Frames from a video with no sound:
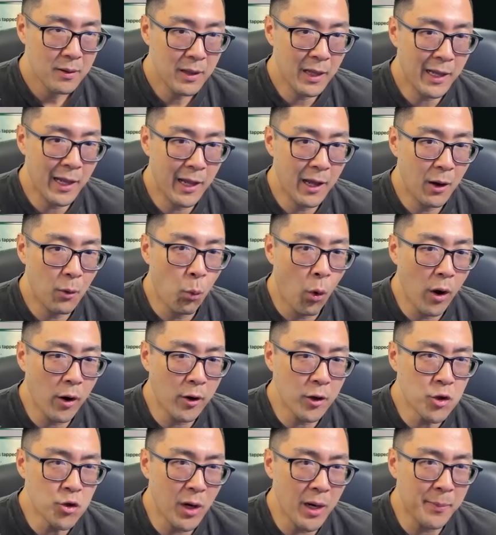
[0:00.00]
Like,
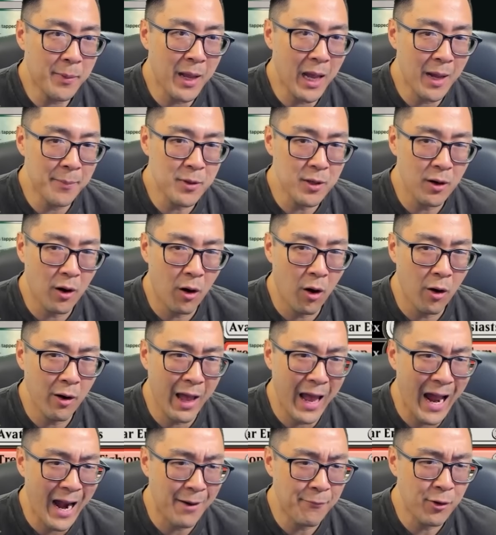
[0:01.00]
Water Tribe Captain on
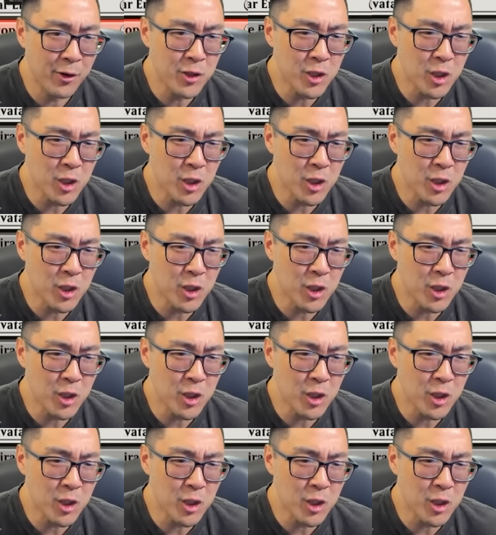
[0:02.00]
average